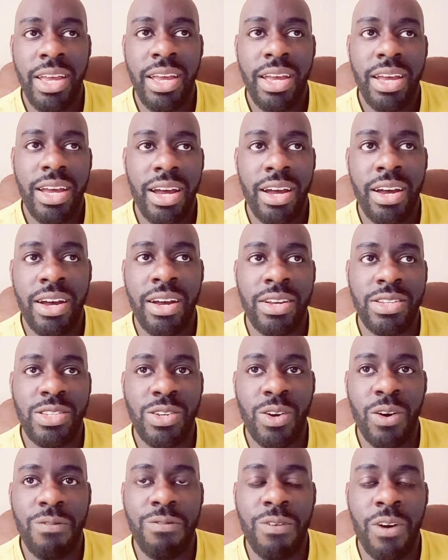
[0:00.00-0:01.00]

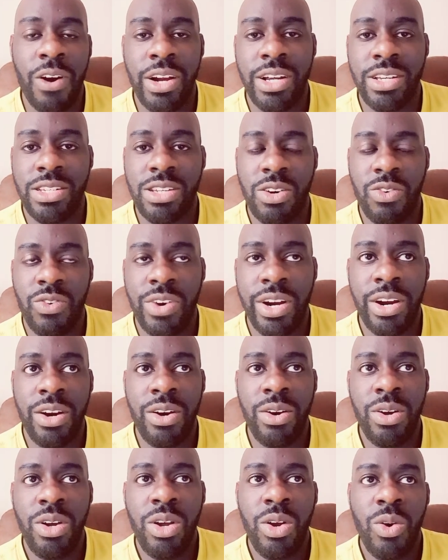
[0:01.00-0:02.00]
so far in his
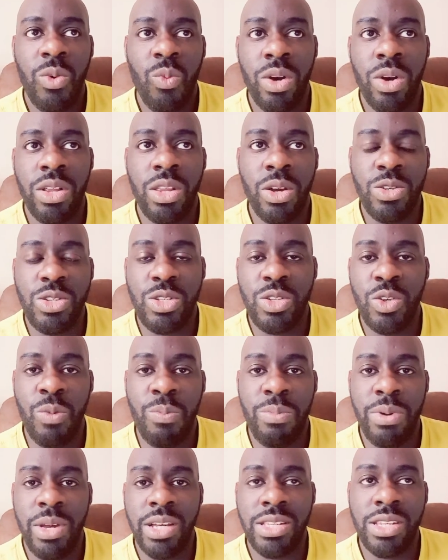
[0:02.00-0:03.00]
career with those two
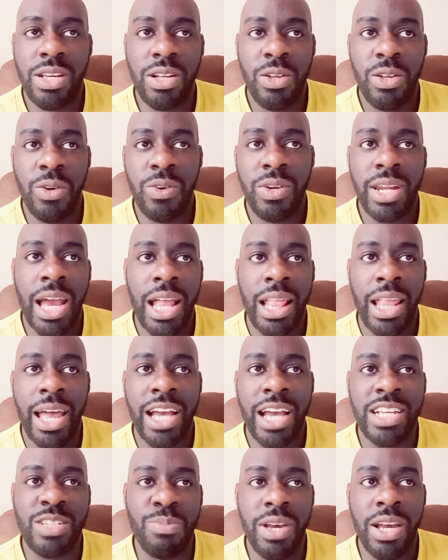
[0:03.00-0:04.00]
picks, including that
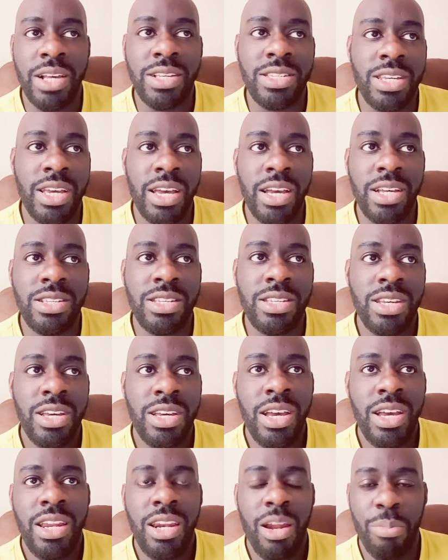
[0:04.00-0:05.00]
last pick six.
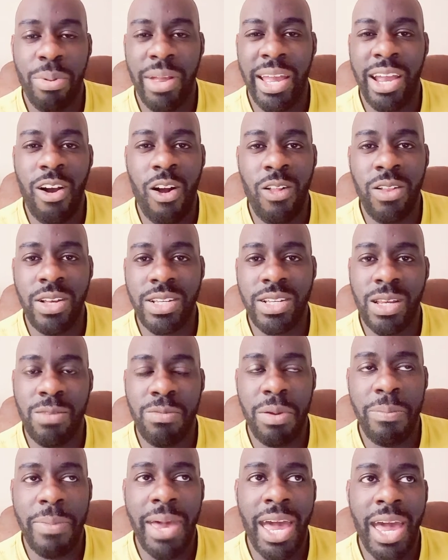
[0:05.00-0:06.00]
Play calling seemed
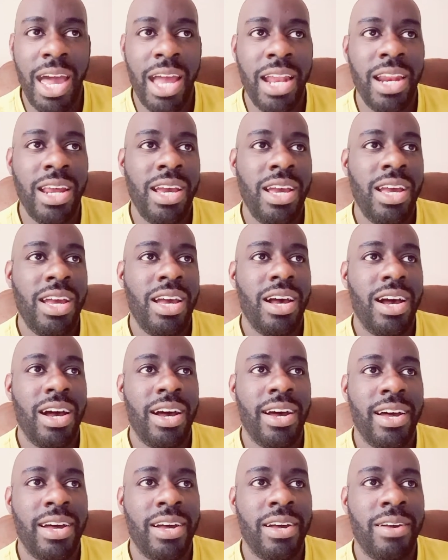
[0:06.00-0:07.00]
to be bad.
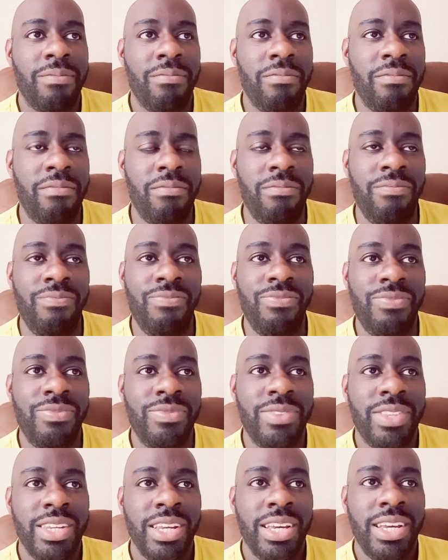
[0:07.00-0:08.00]
Uh,
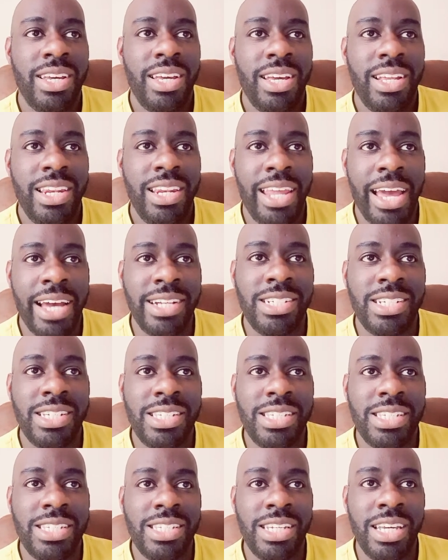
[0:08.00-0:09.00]
that
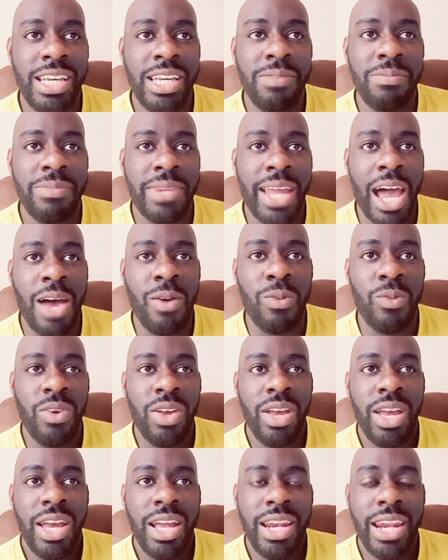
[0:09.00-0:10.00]
just seemed that
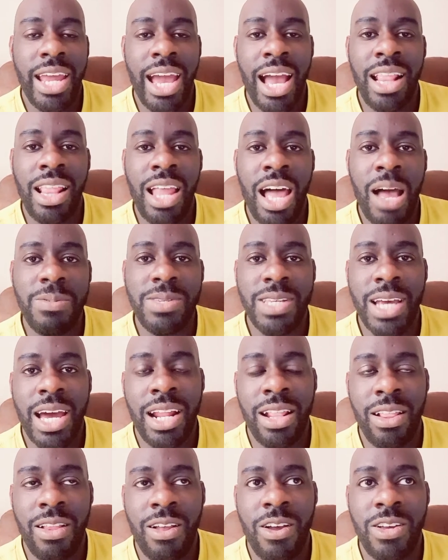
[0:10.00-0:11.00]

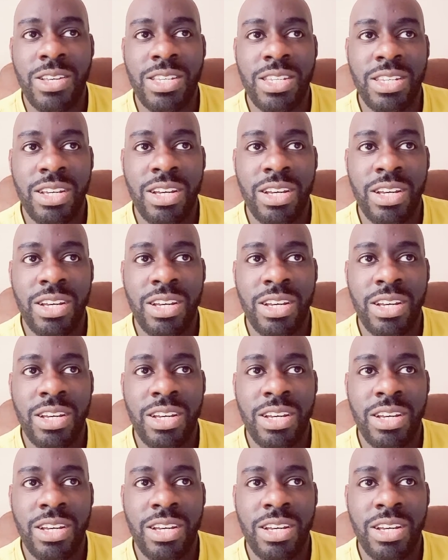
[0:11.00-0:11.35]
lopsided loss.